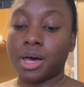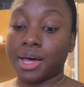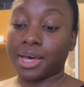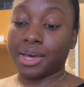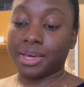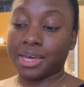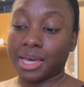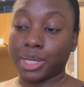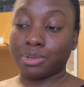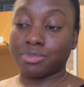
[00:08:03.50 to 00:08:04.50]
I
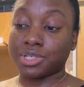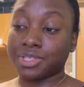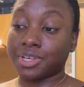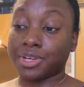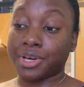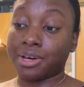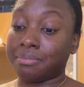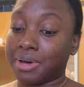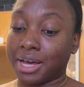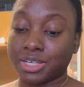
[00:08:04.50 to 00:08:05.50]
am gonna come
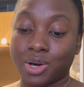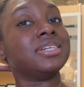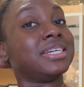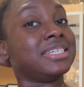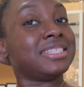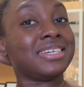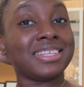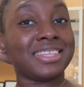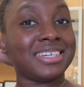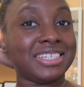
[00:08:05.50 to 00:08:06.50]
back in
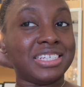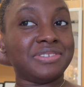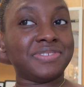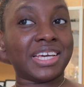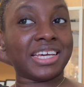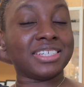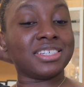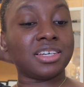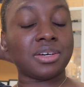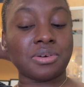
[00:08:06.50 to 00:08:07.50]
the
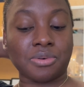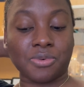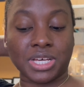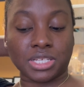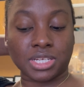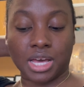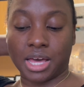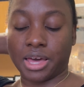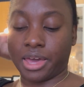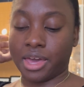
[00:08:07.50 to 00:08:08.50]
evening when
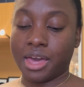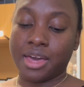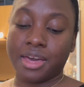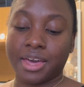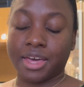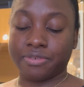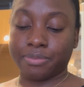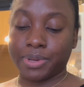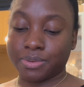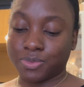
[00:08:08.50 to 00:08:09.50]
I have a
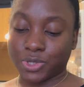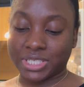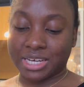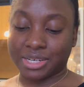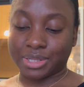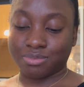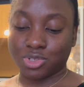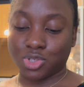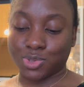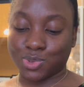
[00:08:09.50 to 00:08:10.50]
bit more time
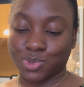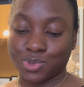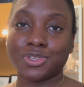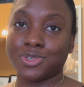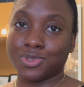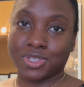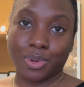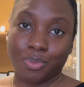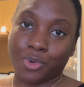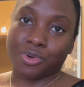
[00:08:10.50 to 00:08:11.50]
to do
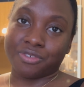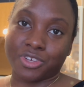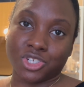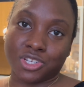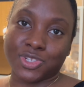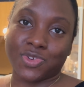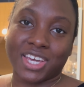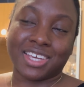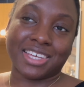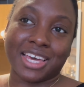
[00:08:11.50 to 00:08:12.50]
some more revision so I
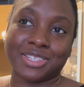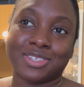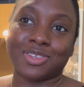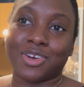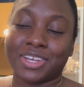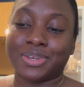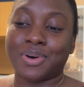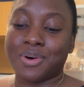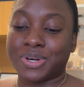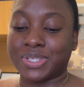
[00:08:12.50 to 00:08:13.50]
can get started
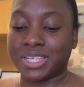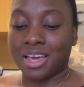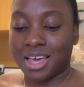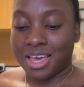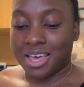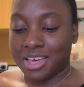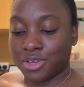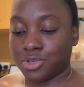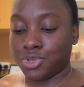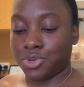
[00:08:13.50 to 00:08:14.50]
on
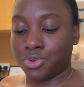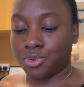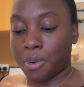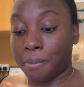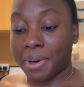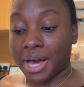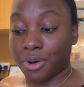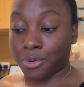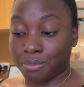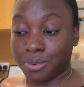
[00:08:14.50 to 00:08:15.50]
the new
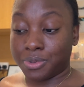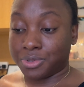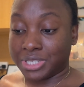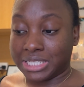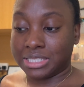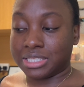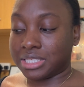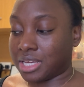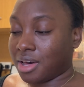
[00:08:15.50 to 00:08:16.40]
PowerPoint.